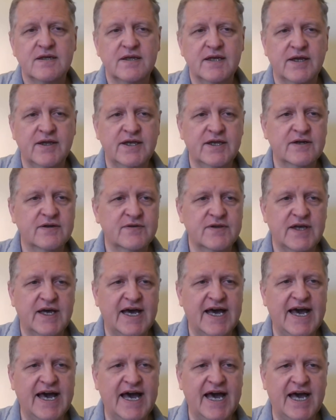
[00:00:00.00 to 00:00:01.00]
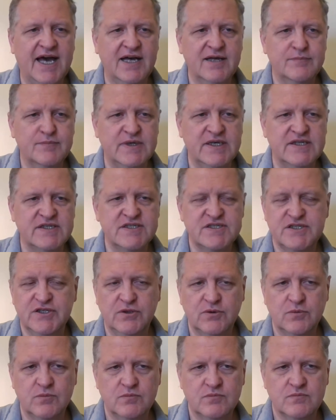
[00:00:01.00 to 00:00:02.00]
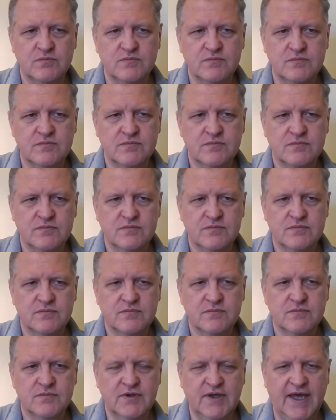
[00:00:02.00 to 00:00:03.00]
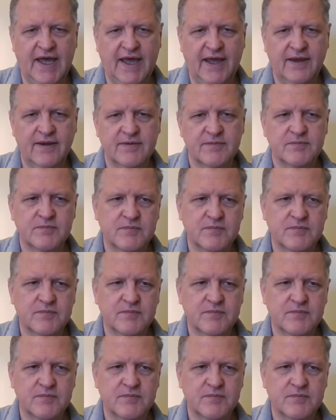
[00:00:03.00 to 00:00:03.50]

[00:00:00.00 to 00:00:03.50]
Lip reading: here the a means to, okay?